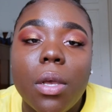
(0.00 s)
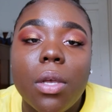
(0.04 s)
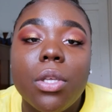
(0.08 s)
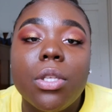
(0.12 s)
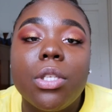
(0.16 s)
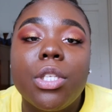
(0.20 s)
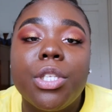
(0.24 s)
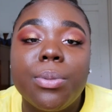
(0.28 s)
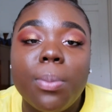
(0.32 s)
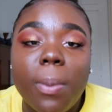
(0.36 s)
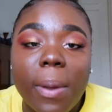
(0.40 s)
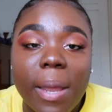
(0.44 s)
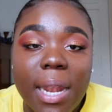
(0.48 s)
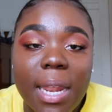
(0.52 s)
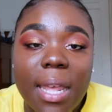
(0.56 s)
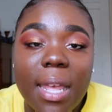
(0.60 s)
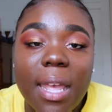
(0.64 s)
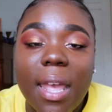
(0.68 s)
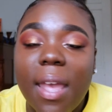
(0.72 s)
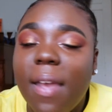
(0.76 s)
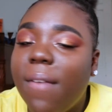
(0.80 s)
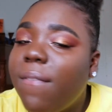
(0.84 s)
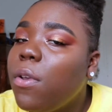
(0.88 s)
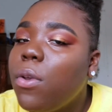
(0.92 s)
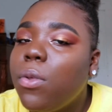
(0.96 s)

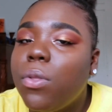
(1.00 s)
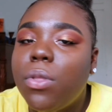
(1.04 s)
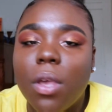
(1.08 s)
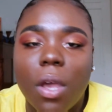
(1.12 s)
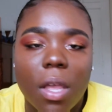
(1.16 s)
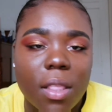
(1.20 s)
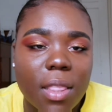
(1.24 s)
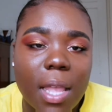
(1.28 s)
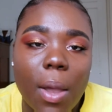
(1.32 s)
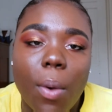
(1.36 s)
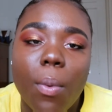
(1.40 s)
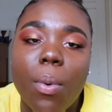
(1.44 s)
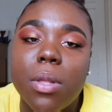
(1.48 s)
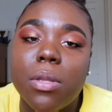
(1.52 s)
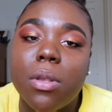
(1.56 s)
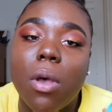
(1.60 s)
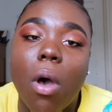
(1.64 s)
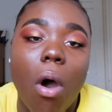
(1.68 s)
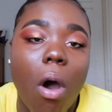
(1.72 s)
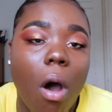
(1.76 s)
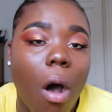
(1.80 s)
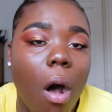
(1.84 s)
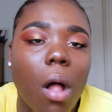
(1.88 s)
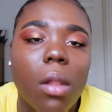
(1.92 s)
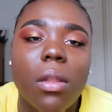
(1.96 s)
Sweetie, if you thought that was
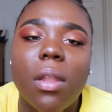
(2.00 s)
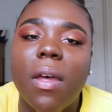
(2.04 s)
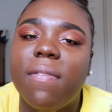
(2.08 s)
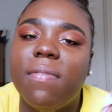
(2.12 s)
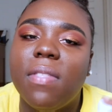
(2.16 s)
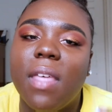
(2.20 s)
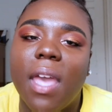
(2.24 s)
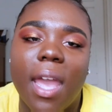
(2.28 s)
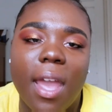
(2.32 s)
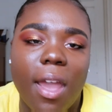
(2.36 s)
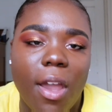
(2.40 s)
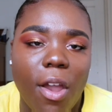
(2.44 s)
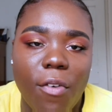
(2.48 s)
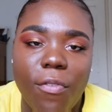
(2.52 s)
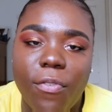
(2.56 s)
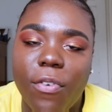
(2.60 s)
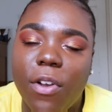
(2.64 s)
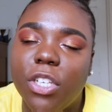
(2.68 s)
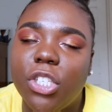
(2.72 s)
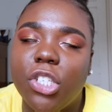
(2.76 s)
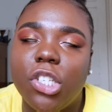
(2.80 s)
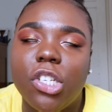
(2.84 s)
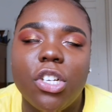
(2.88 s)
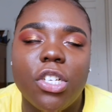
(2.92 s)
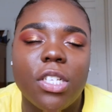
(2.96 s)
all of the air
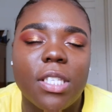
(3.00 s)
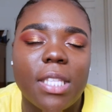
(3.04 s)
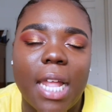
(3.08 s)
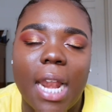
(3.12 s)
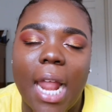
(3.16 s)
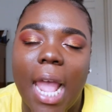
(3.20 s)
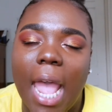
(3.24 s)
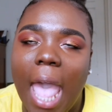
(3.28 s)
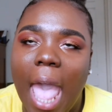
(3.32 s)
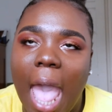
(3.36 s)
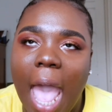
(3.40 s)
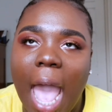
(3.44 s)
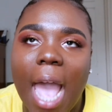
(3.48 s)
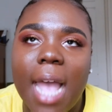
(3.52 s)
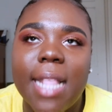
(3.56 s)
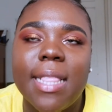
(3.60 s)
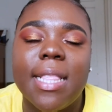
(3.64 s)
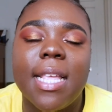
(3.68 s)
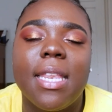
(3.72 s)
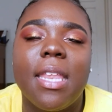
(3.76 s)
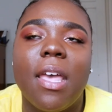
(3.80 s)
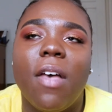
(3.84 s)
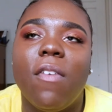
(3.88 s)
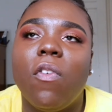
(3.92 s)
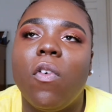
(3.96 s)
fresheners that I had,
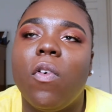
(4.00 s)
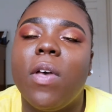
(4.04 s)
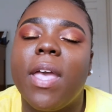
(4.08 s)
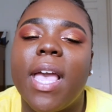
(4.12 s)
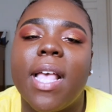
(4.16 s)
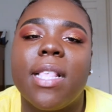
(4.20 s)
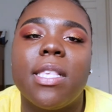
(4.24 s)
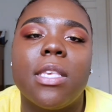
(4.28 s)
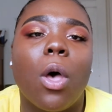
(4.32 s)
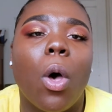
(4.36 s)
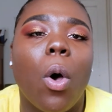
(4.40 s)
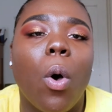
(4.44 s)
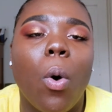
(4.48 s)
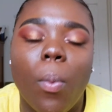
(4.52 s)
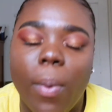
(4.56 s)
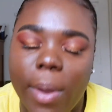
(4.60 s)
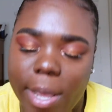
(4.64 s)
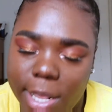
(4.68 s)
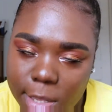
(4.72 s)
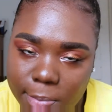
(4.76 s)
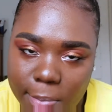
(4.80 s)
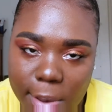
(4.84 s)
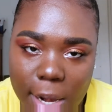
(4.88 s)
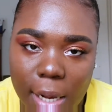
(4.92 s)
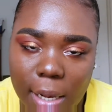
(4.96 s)
the devil has
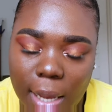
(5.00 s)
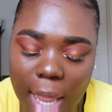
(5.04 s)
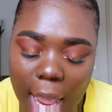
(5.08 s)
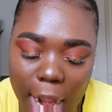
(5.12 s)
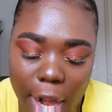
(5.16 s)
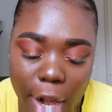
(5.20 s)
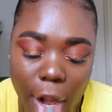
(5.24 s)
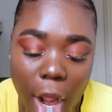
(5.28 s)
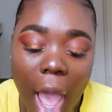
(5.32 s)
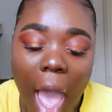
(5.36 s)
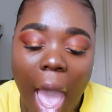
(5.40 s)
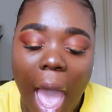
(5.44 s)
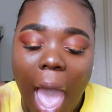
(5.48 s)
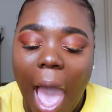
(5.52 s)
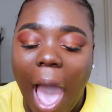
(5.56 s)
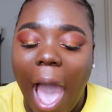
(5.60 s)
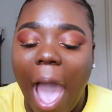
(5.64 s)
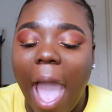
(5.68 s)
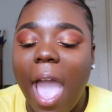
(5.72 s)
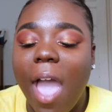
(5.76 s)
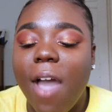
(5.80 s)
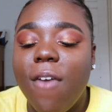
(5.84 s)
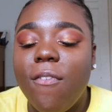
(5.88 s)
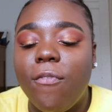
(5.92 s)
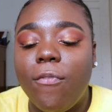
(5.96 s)
always been a liar.
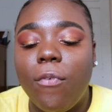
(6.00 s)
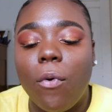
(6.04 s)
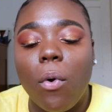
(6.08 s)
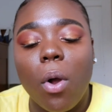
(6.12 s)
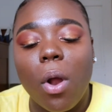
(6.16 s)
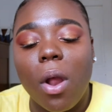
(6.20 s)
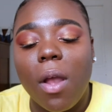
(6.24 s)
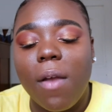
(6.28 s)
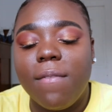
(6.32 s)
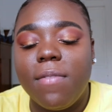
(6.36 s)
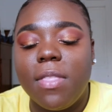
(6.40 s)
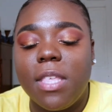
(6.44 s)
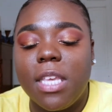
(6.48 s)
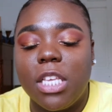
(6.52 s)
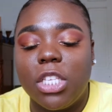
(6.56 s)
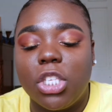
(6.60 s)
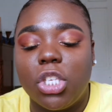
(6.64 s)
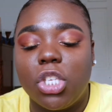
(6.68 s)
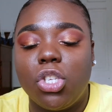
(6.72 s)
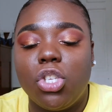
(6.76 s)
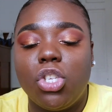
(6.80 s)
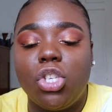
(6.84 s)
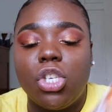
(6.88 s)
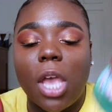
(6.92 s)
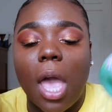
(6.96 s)
I have 4 of
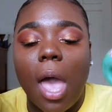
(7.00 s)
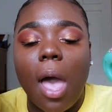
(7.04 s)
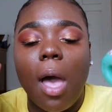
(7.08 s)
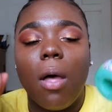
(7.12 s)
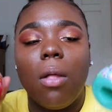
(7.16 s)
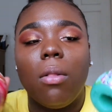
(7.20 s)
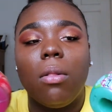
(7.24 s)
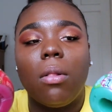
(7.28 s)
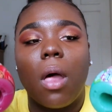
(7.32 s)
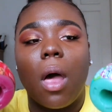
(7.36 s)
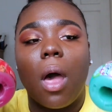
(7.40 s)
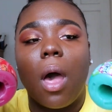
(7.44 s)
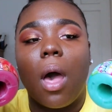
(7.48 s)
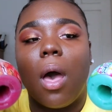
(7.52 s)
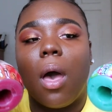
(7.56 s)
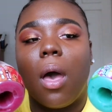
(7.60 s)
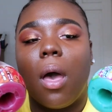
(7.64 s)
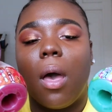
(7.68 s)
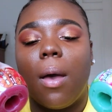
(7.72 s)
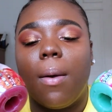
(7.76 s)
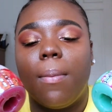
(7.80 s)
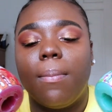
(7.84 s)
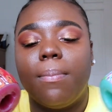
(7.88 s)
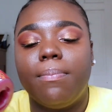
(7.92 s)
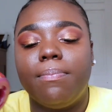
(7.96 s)
these gel,
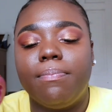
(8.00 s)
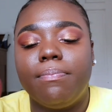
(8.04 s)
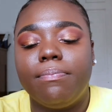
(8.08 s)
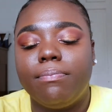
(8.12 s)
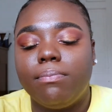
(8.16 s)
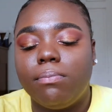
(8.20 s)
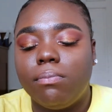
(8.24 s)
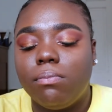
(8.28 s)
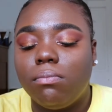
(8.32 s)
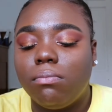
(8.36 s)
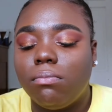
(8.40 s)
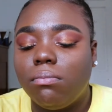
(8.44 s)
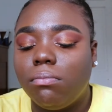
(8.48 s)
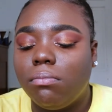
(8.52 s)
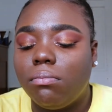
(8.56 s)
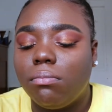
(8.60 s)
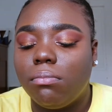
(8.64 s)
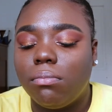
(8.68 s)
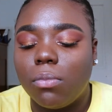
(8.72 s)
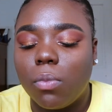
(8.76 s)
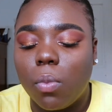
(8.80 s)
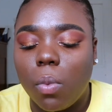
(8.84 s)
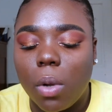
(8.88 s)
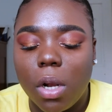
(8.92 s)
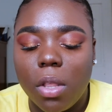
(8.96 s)

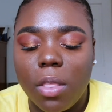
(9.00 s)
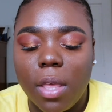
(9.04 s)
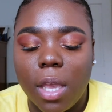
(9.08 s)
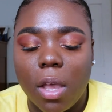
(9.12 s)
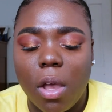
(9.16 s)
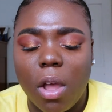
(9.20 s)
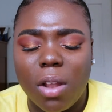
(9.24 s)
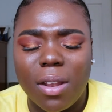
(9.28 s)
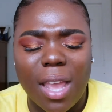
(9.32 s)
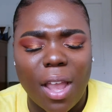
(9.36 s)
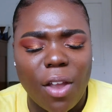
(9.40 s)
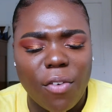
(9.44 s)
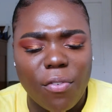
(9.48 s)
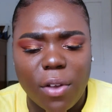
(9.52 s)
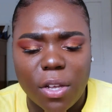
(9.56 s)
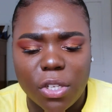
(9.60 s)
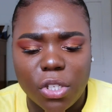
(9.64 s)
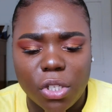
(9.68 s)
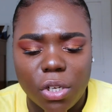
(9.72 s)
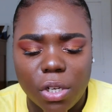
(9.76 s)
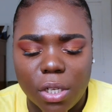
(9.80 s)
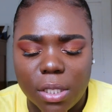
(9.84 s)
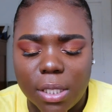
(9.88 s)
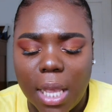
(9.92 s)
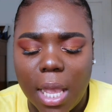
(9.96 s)
what are they called? Air
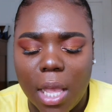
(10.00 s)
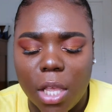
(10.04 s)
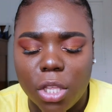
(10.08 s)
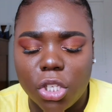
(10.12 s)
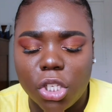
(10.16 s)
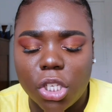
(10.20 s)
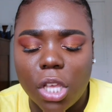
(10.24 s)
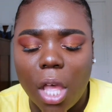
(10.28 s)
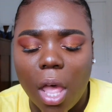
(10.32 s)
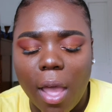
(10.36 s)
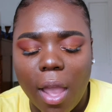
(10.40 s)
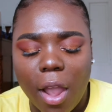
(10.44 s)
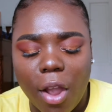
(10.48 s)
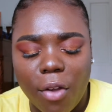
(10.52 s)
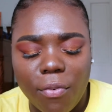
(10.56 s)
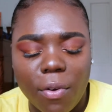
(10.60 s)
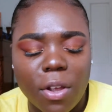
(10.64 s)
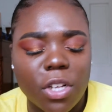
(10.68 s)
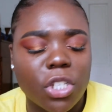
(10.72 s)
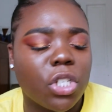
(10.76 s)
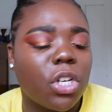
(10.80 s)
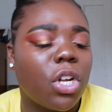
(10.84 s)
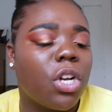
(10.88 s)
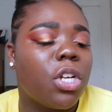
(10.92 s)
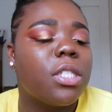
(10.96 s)
fresheners. Yeah, gel air
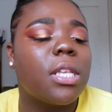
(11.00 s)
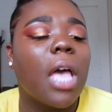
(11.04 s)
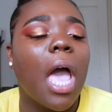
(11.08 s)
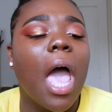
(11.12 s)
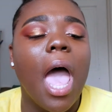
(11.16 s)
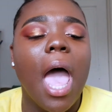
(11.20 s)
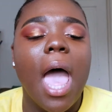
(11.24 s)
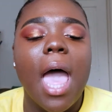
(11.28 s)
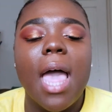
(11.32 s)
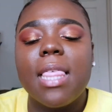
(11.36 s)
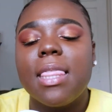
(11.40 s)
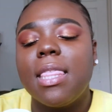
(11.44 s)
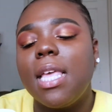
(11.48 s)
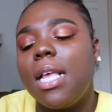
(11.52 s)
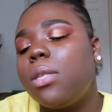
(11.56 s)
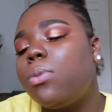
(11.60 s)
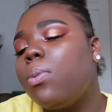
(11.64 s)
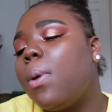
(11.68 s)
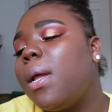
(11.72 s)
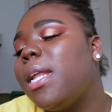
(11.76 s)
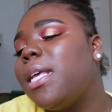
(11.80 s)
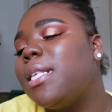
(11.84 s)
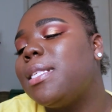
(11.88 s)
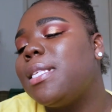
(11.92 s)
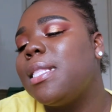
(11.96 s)
fresheners. This
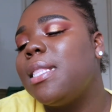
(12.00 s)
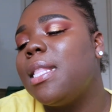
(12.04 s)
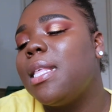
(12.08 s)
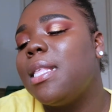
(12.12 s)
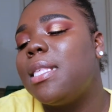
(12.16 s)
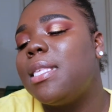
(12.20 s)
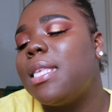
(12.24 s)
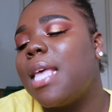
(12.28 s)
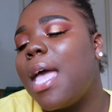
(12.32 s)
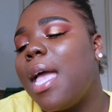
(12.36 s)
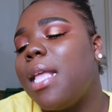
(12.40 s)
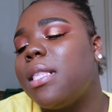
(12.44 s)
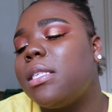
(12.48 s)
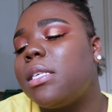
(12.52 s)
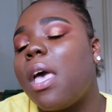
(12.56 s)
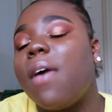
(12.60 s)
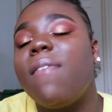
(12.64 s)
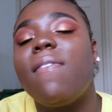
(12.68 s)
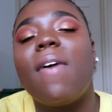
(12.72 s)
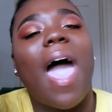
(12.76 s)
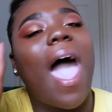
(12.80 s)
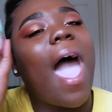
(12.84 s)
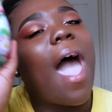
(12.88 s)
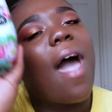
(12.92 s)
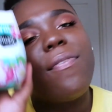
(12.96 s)
one is in the scent
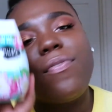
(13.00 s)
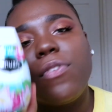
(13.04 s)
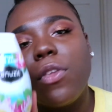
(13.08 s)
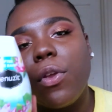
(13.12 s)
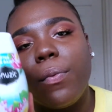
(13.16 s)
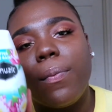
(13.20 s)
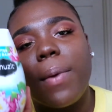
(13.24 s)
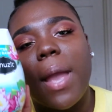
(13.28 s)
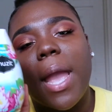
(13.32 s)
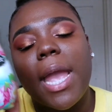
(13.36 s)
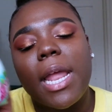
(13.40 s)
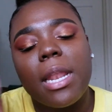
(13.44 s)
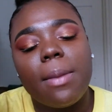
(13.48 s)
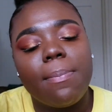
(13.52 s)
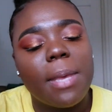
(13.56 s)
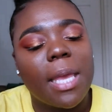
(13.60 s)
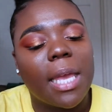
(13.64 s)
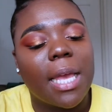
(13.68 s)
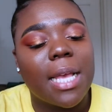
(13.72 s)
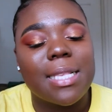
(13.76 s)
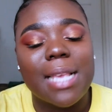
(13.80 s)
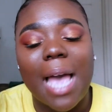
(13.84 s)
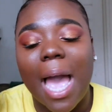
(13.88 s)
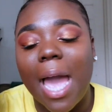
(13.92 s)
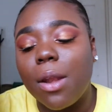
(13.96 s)
of After Rain
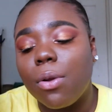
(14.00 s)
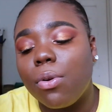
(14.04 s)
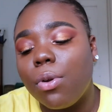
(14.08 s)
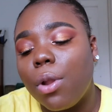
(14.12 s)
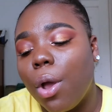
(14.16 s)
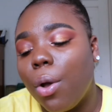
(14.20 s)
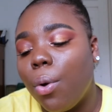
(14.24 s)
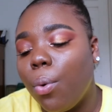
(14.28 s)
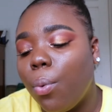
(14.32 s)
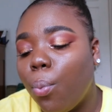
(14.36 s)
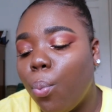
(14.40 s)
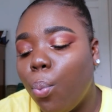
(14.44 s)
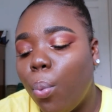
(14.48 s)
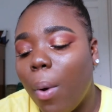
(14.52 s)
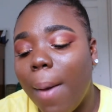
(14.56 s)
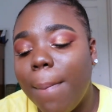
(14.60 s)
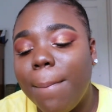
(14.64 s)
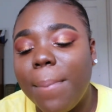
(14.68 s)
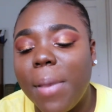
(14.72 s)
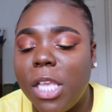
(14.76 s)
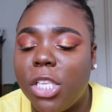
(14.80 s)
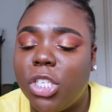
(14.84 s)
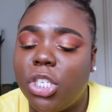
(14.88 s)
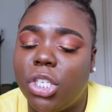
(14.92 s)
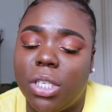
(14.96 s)
because I don't know
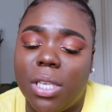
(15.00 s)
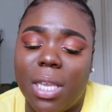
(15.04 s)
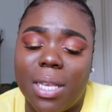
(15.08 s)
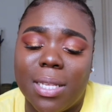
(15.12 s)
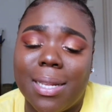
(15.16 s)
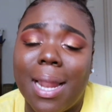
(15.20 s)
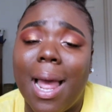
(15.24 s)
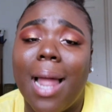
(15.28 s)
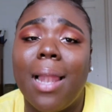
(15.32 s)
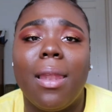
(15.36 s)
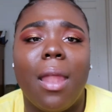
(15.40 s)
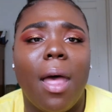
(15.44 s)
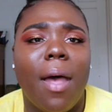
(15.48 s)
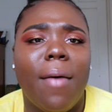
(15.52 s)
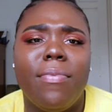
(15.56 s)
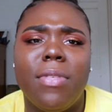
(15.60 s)
what bitch does not love